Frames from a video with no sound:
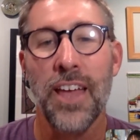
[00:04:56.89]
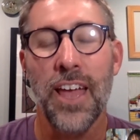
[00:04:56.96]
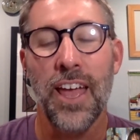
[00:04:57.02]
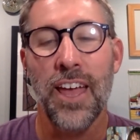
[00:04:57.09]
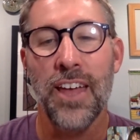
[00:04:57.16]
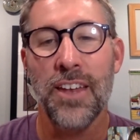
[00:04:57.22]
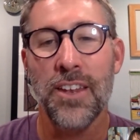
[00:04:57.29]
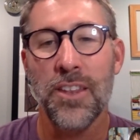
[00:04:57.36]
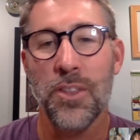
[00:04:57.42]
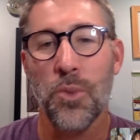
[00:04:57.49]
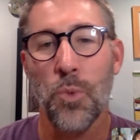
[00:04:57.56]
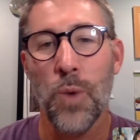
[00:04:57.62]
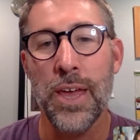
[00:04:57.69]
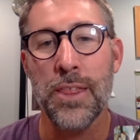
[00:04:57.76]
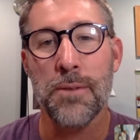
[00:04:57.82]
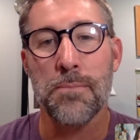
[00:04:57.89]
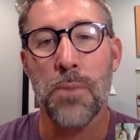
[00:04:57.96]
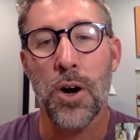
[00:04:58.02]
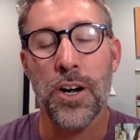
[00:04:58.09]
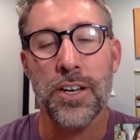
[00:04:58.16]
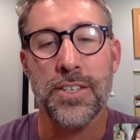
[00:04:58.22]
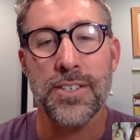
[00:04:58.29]
And the way that
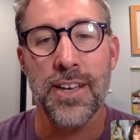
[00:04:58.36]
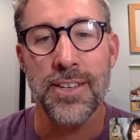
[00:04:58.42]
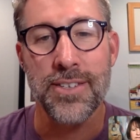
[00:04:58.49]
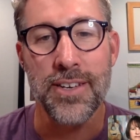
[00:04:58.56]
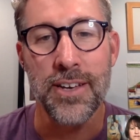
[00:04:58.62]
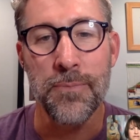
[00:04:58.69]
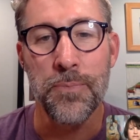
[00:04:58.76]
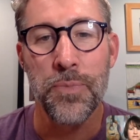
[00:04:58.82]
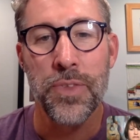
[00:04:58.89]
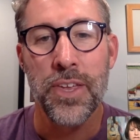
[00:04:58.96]
Mark says it,